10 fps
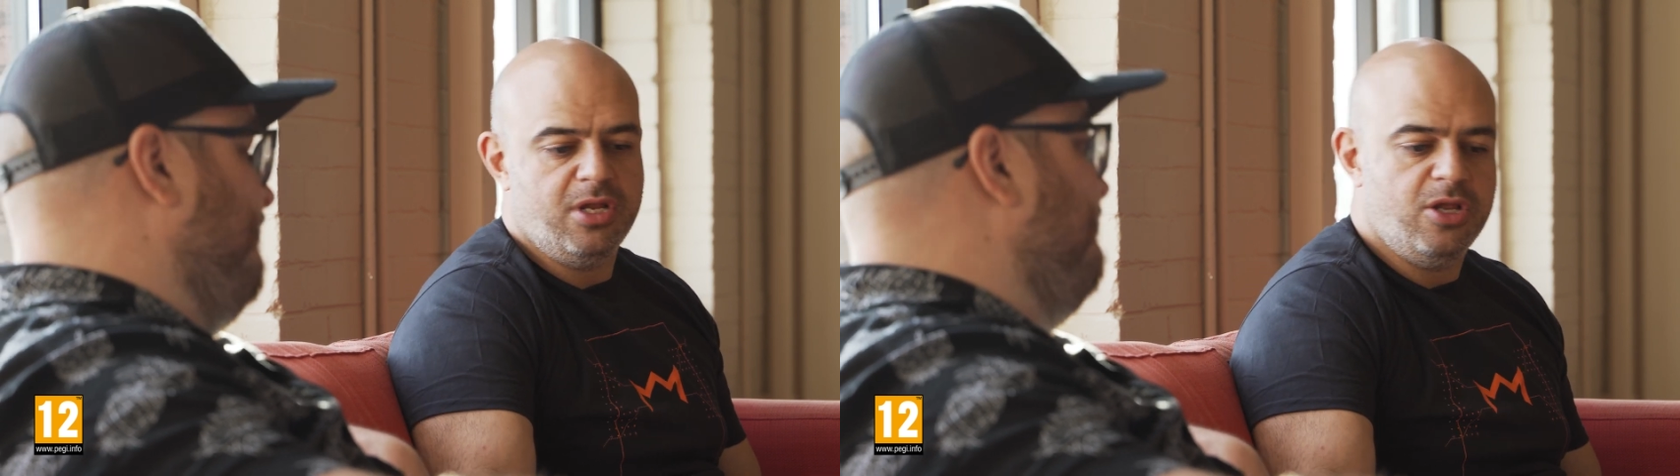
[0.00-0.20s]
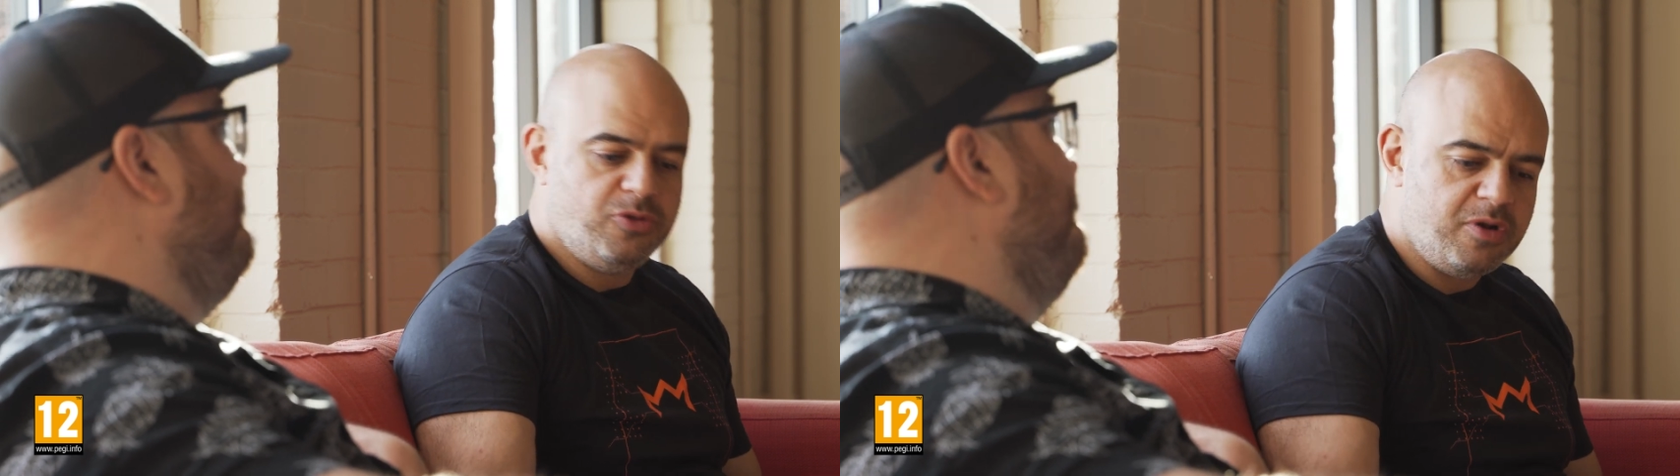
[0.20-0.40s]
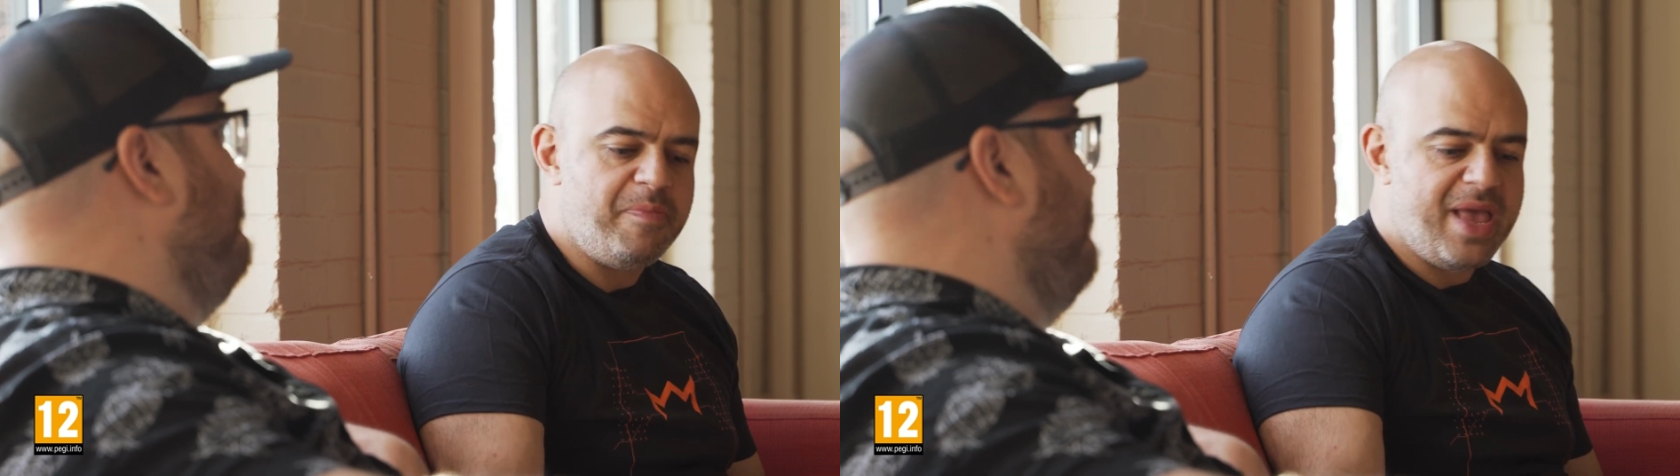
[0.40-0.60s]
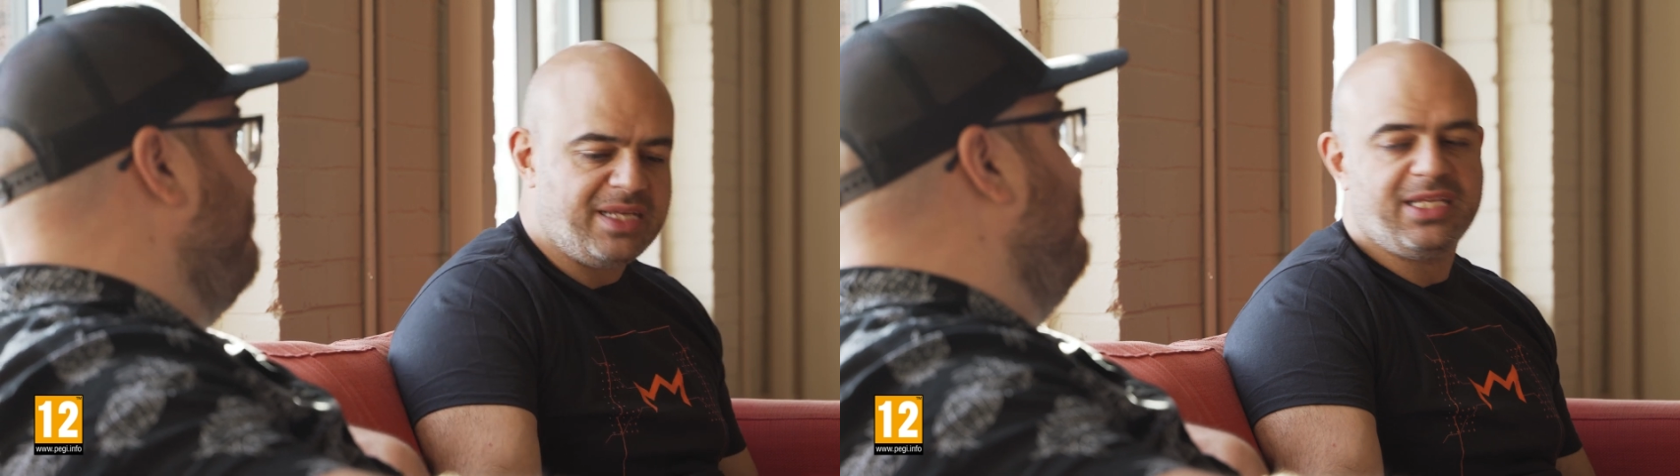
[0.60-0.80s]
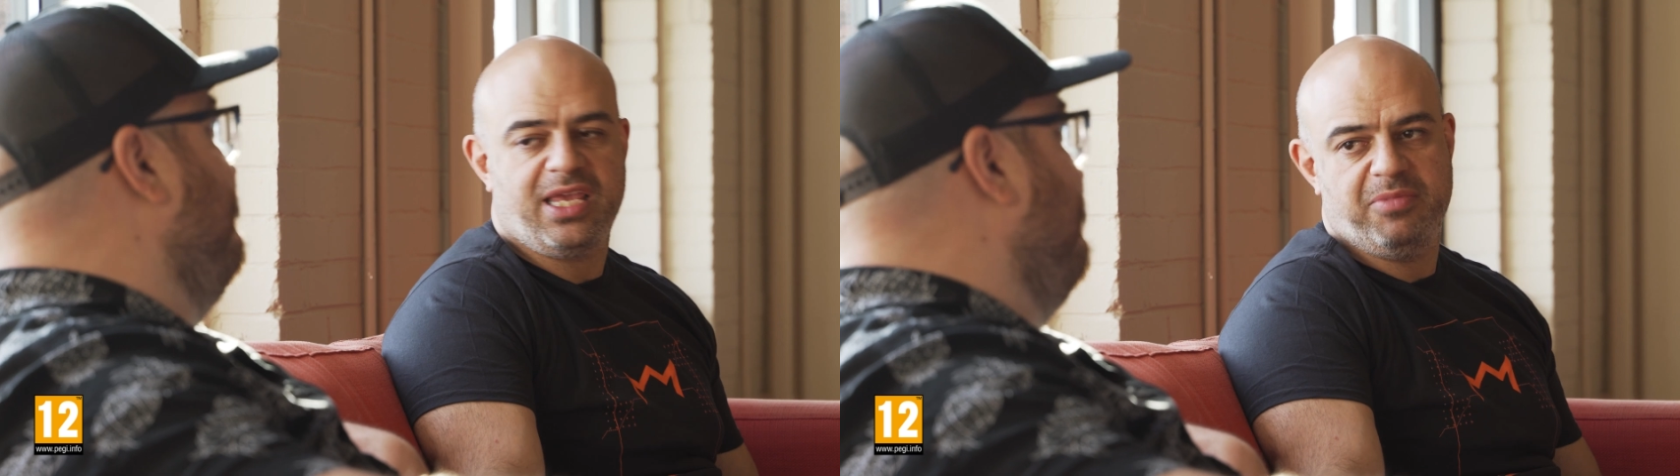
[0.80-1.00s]
doing our best
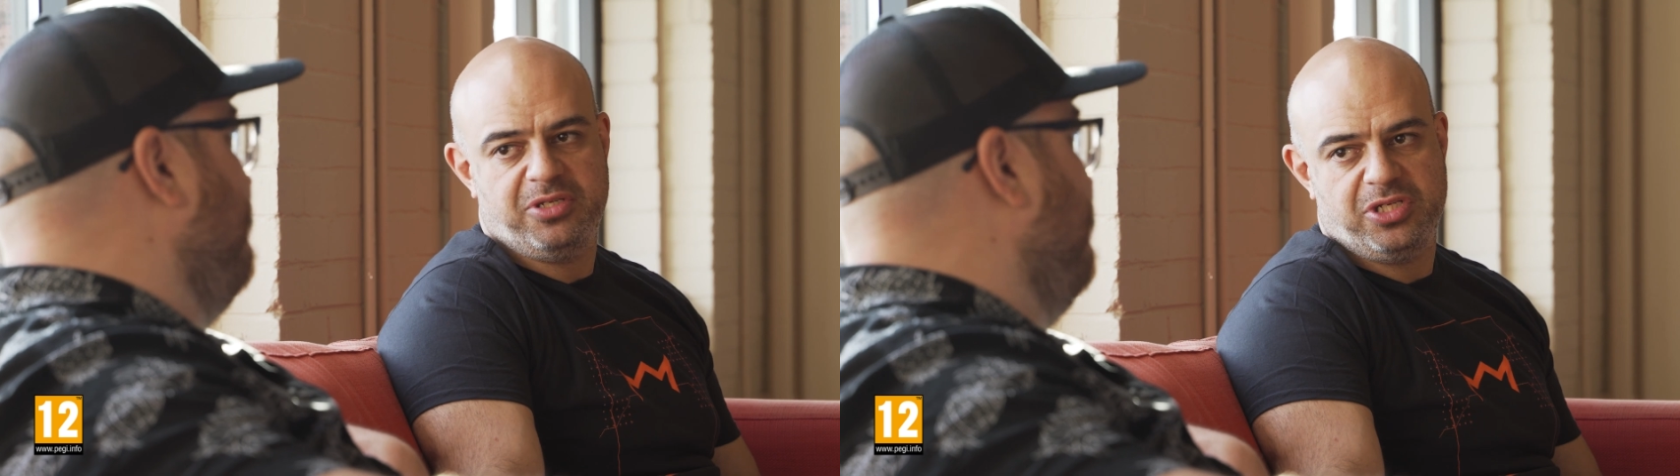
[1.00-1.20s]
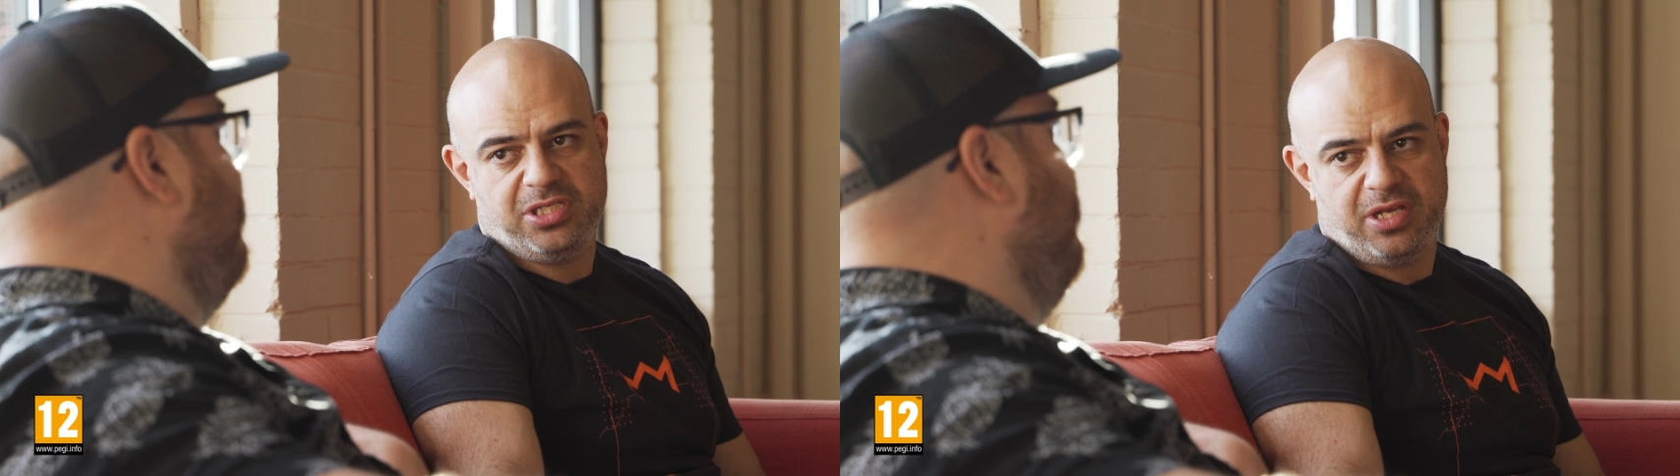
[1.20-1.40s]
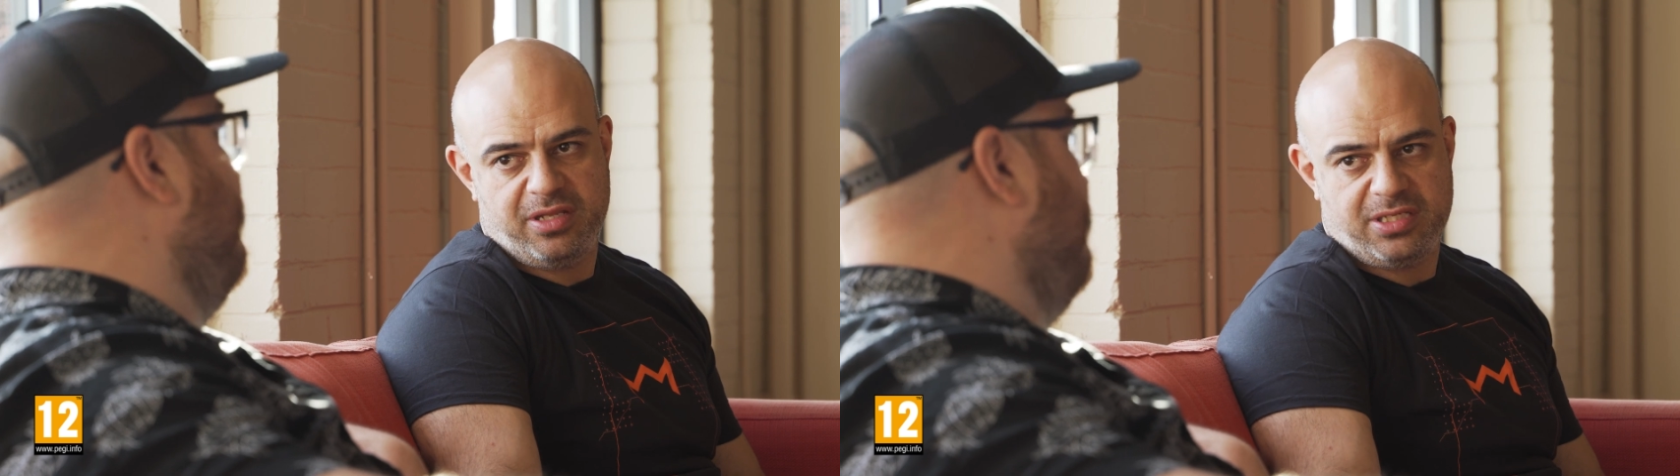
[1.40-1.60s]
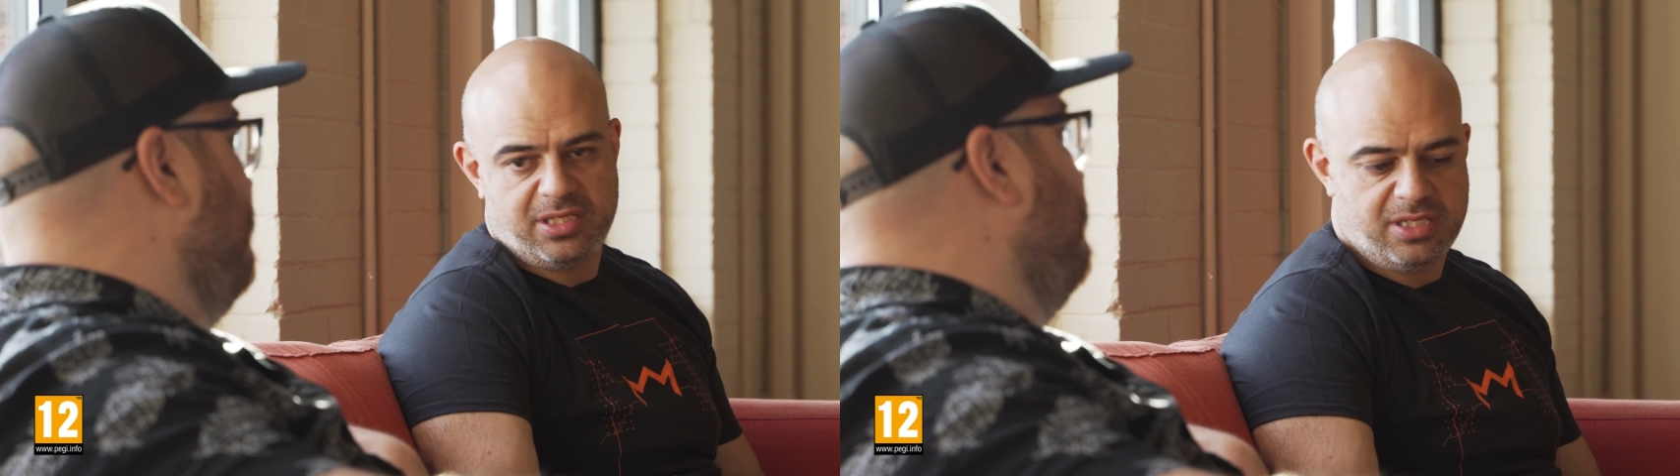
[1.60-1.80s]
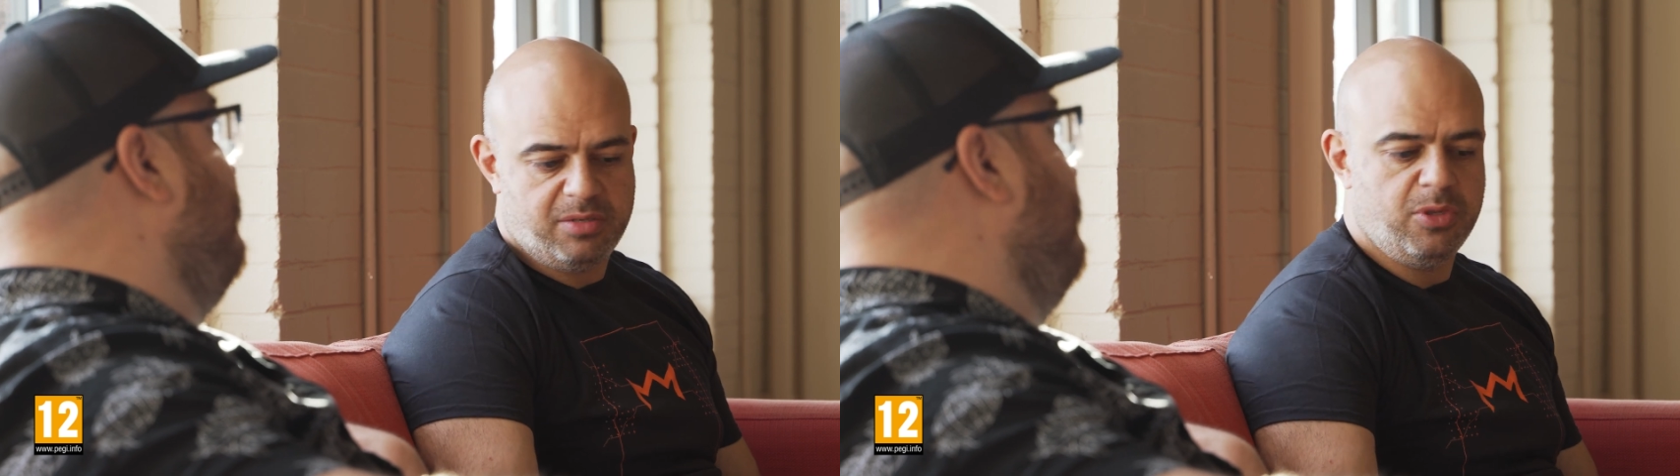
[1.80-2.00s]
to keep the cheats out of the
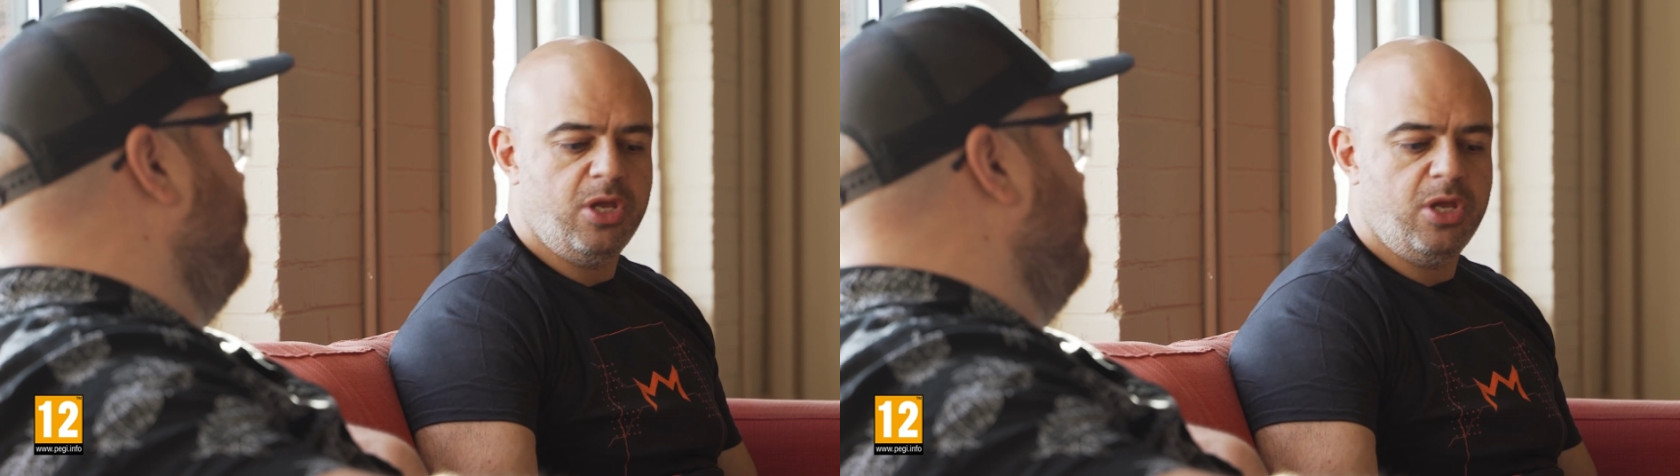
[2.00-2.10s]
system.